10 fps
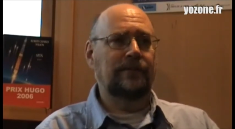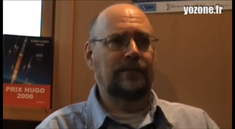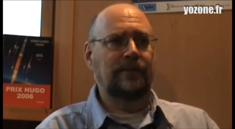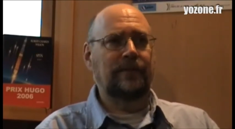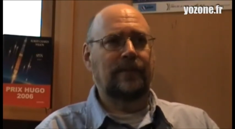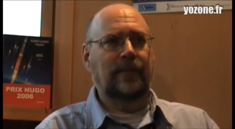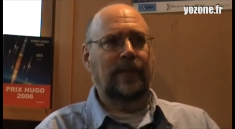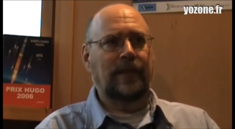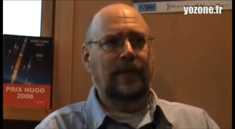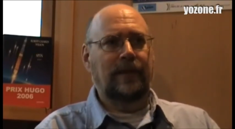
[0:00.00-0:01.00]

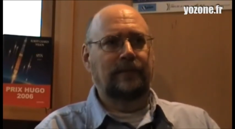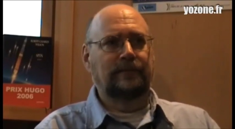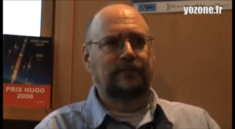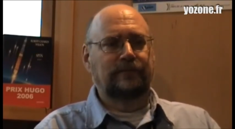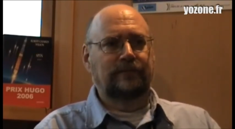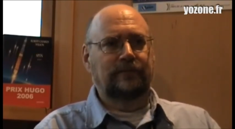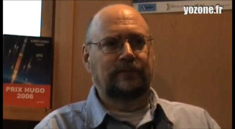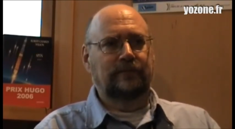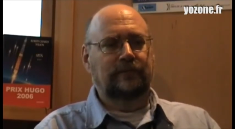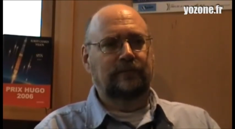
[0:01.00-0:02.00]

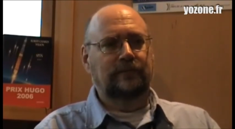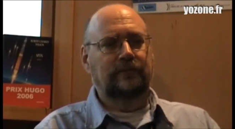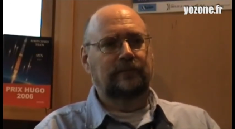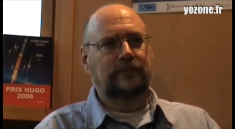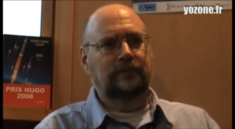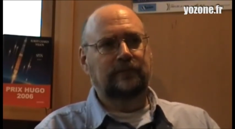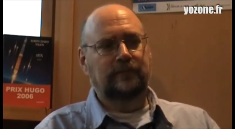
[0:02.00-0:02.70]
(silence)